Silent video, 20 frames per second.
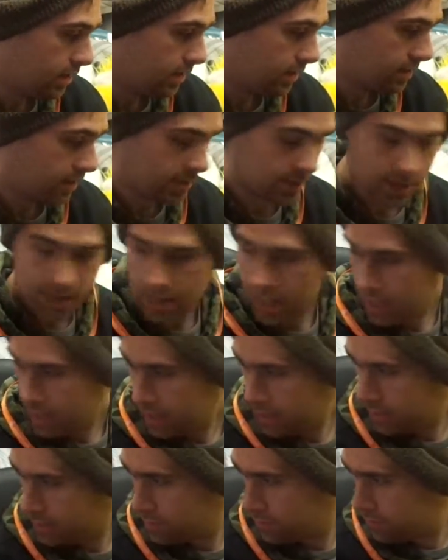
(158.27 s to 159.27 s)
The
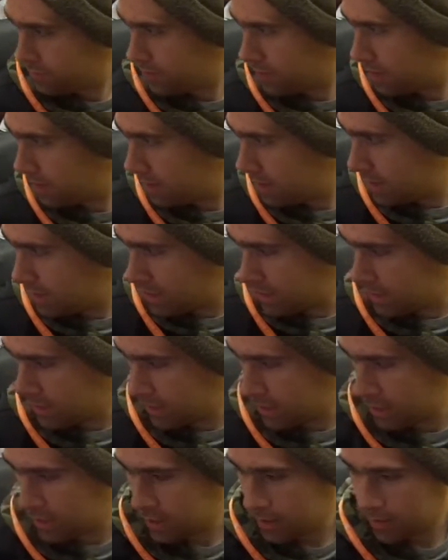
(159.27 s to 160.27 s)
eyes I
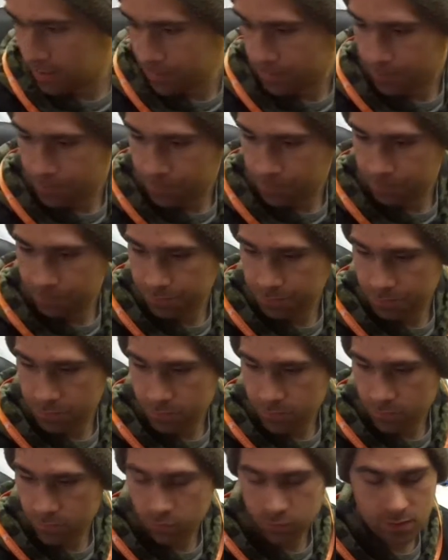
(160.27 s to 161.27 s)

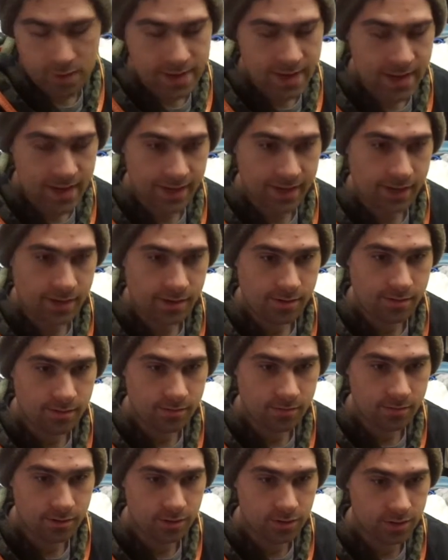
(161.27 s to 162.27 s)
freehanded
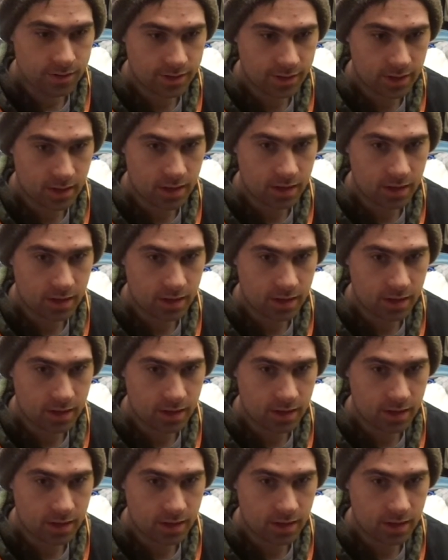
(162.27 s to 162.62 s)
using,